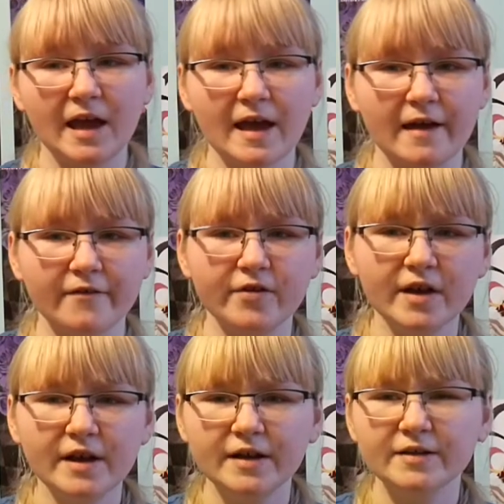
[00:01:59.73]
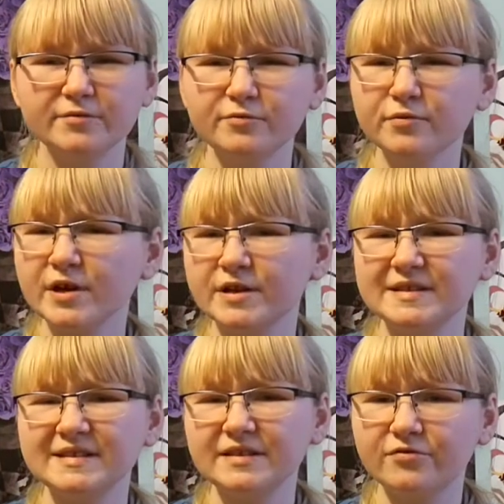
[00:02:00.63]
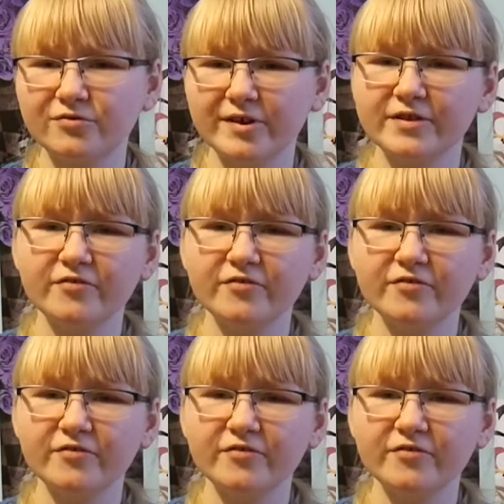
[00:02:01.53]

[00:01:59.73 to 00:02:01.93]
have weird different